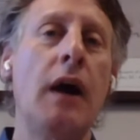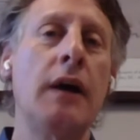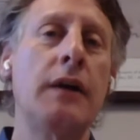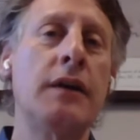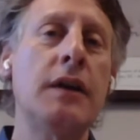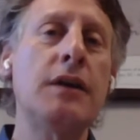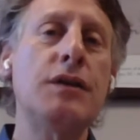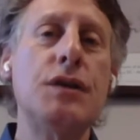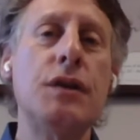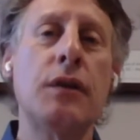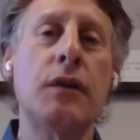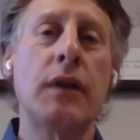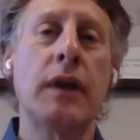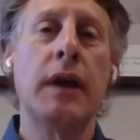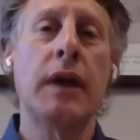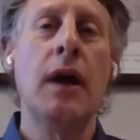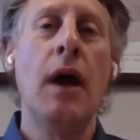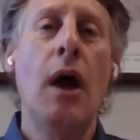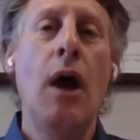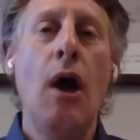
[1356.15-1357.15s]

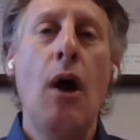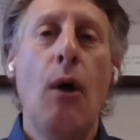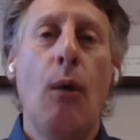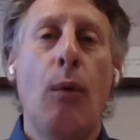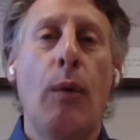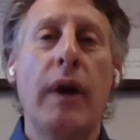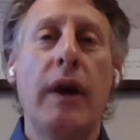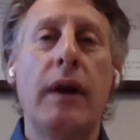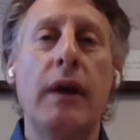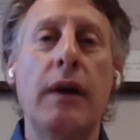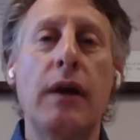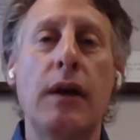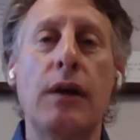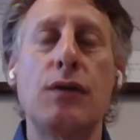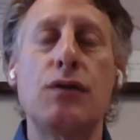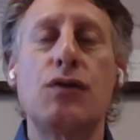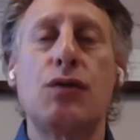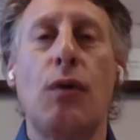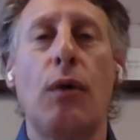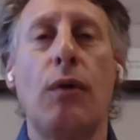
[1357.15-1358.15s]
Additionally, we can
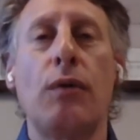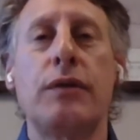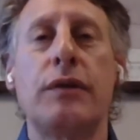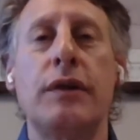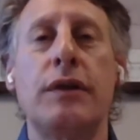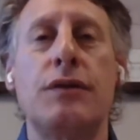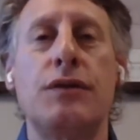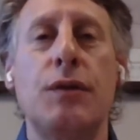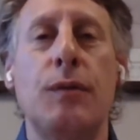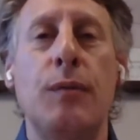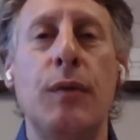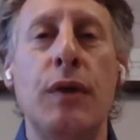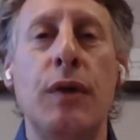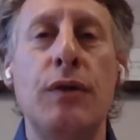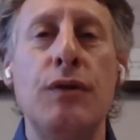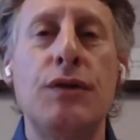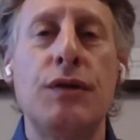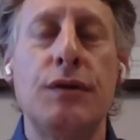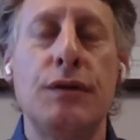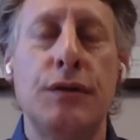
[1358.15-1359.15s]
control
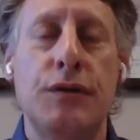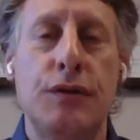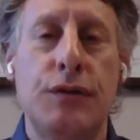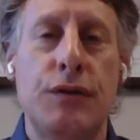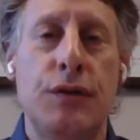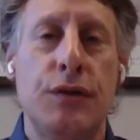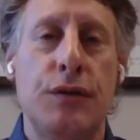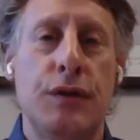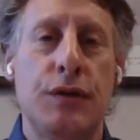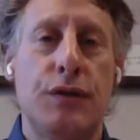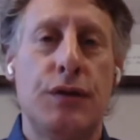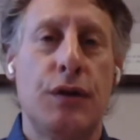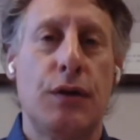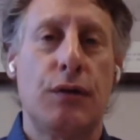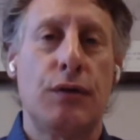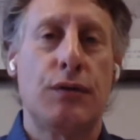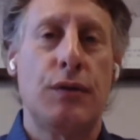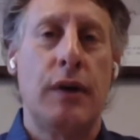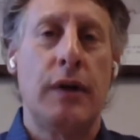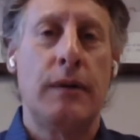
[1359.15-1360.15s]
distributions to the
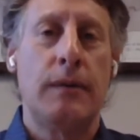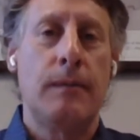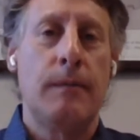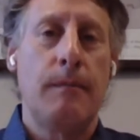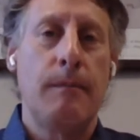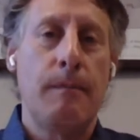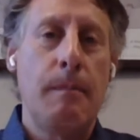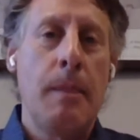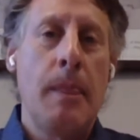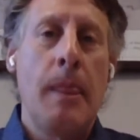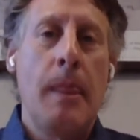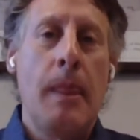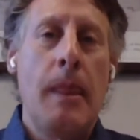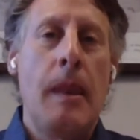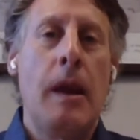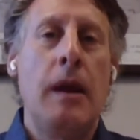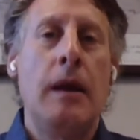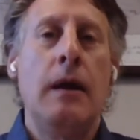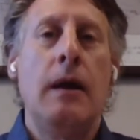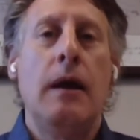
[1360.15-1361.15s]
children.
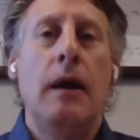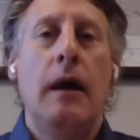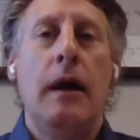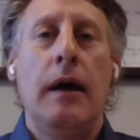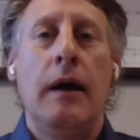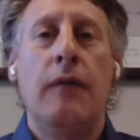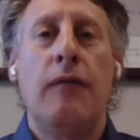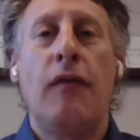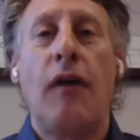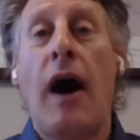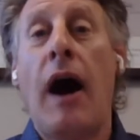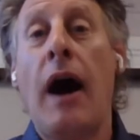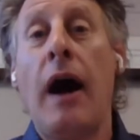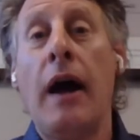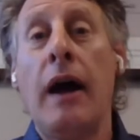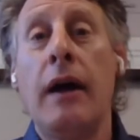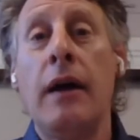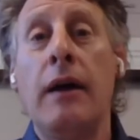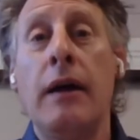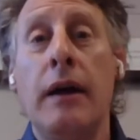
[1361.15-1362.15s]
If
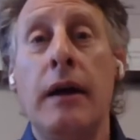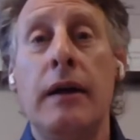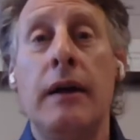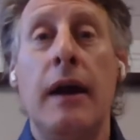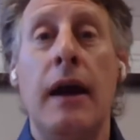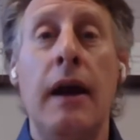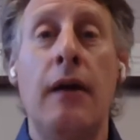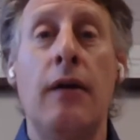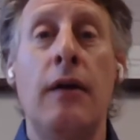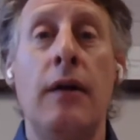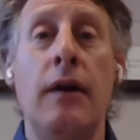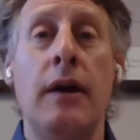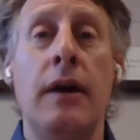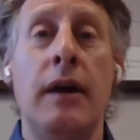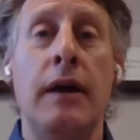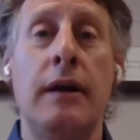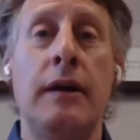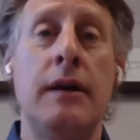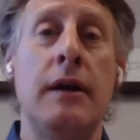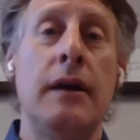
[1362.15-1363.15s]
I
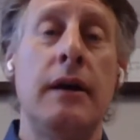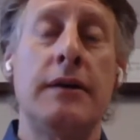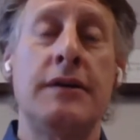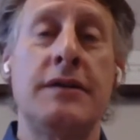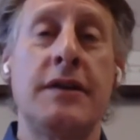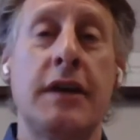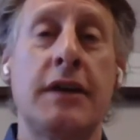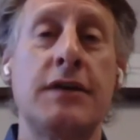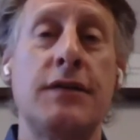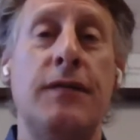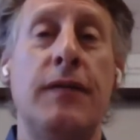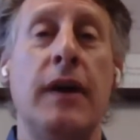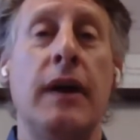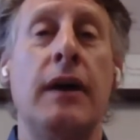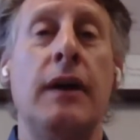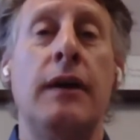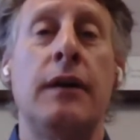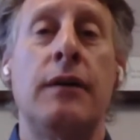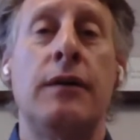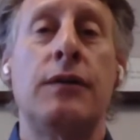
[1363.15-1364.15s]
inherited 6
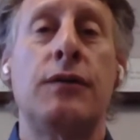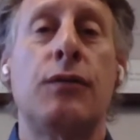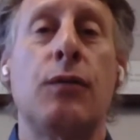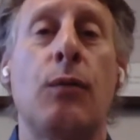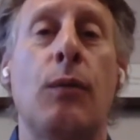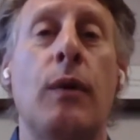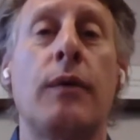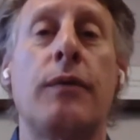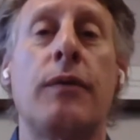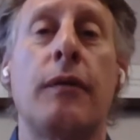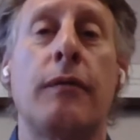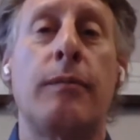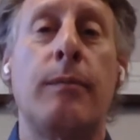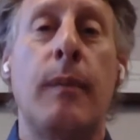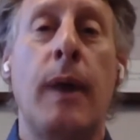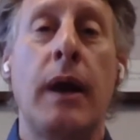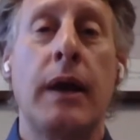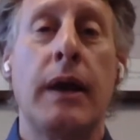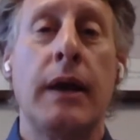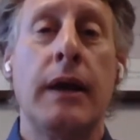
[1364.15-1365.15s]
figures worth of
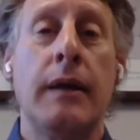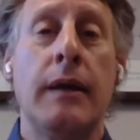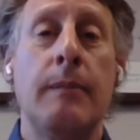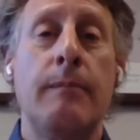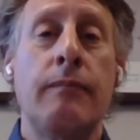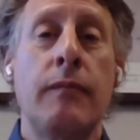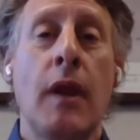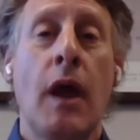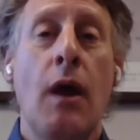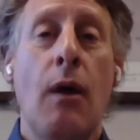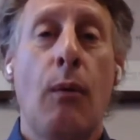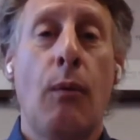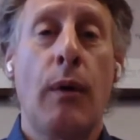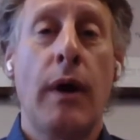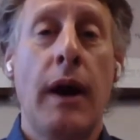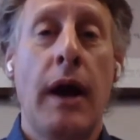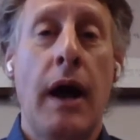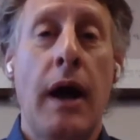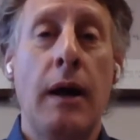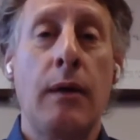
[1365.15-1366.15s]
money
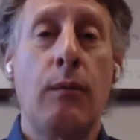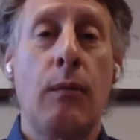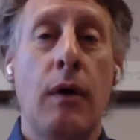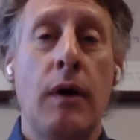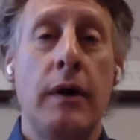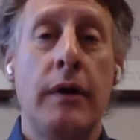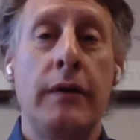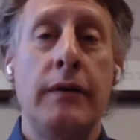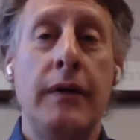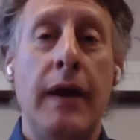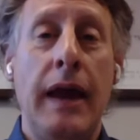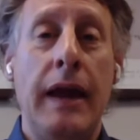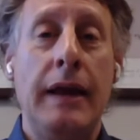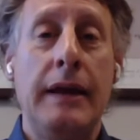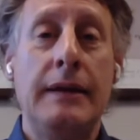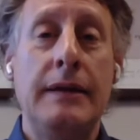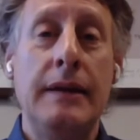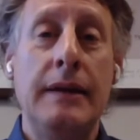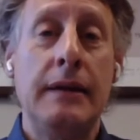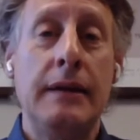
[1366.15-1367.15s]
when I was
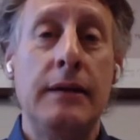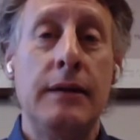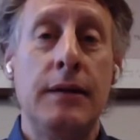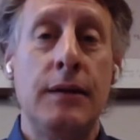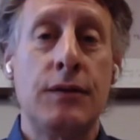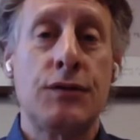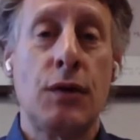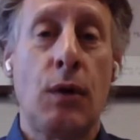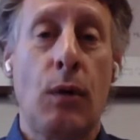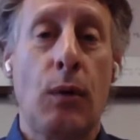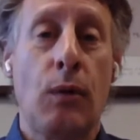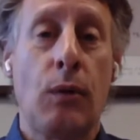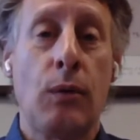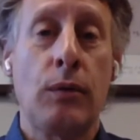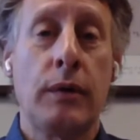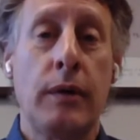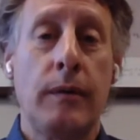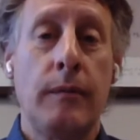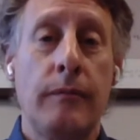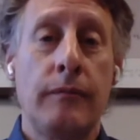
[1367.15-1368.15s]
18 years
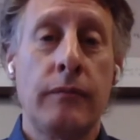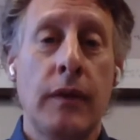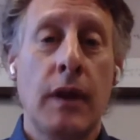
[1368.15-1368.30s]
old,